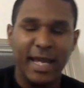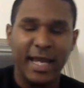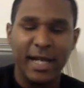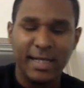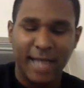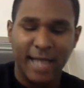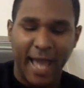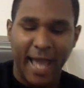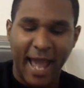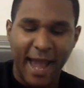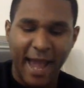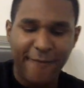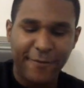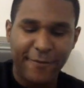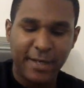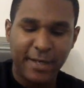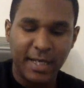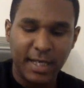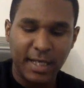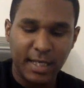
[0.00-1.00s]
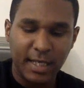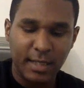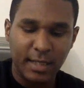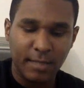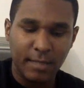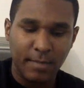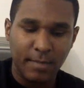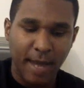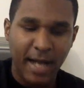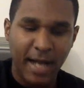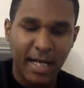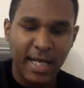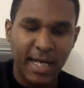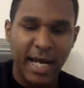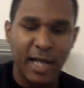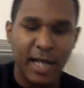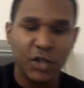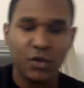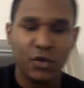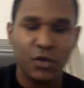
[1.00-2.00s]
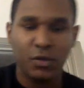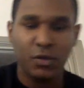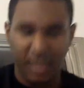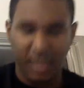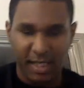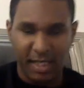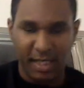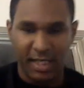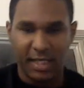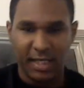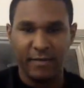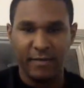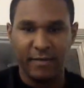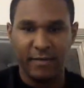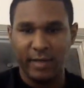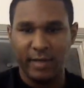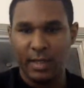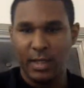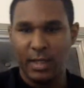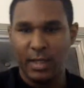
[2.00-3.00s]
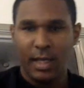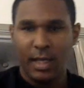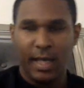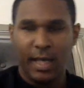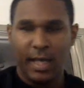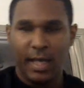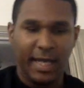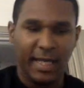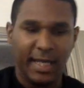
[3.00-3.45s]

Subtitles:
an African mitochondrial Eve, and